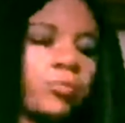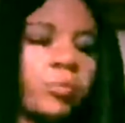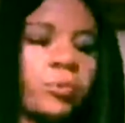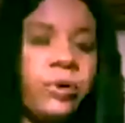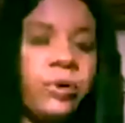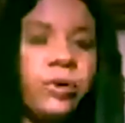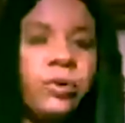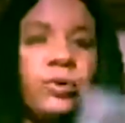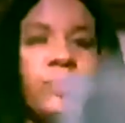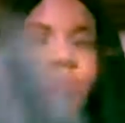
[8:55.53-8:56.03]

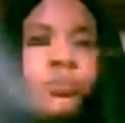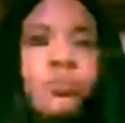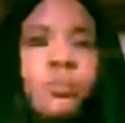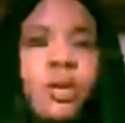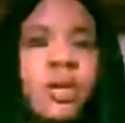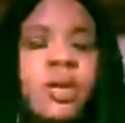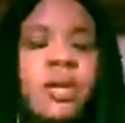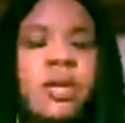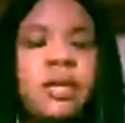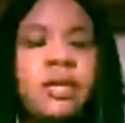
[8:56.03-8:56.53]

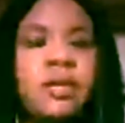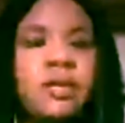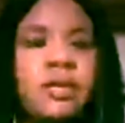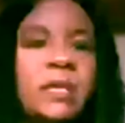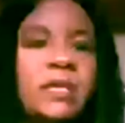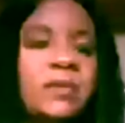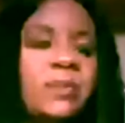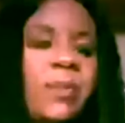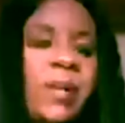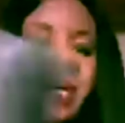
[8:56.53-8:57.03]
broom and
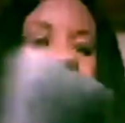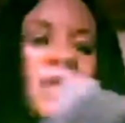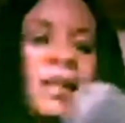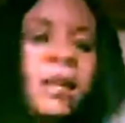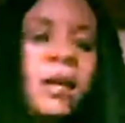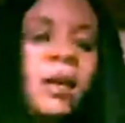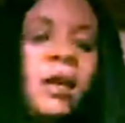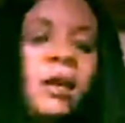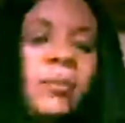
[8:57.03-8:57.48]
dustpan.